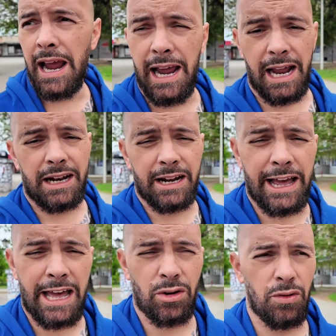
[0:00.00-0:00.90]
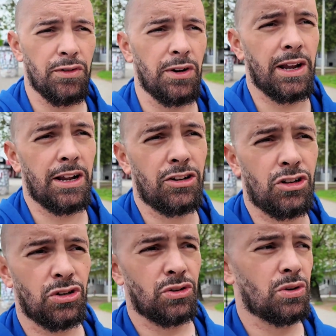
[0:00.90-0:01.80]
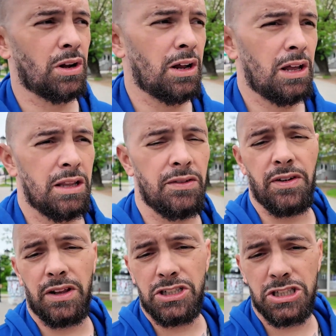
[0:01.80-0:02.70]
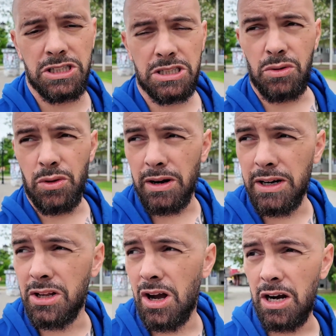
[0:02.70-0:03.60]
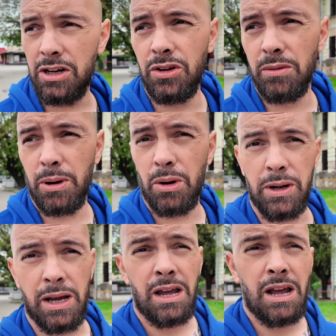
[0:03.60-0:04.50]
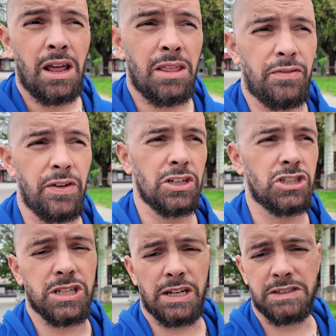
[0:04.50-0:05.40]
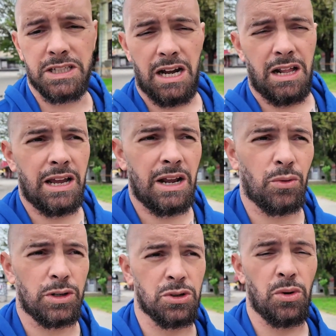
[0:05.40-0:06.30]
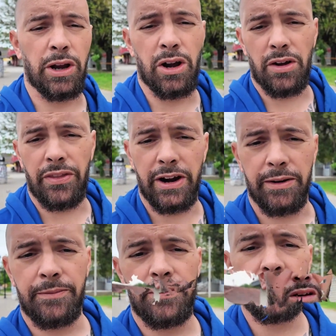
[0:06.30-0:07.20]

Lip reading: and head over into the villages where I'm going to talk to you about the village lifestyle and what's going on there.